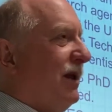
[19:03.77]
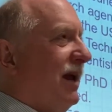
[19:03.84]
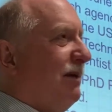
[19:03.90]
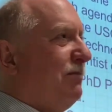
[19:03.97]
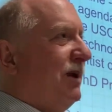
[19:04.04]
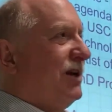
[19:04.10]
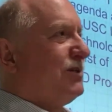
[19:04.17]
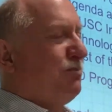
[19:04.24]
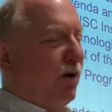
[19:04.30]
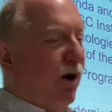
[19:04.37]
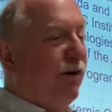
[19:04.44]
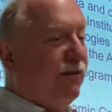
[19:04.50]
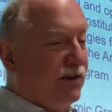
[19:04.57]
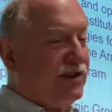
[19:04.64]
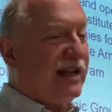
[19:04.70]
the NPS
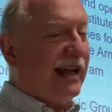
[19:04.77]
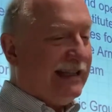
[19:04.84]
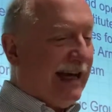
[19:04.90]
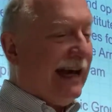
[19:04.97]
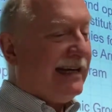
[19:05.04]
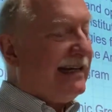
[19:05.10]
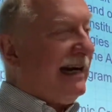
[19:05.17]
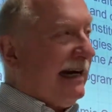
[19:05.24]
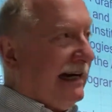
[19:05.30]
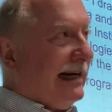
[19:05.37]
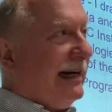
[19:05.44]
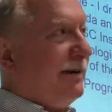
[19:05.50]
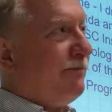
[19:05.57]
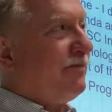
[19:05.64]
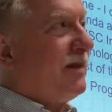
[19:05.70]
provost at that
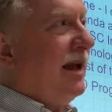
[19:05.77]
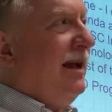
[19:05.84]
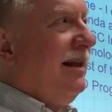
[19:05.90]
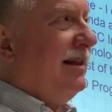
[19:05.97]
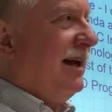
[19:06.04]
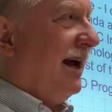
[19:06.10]
time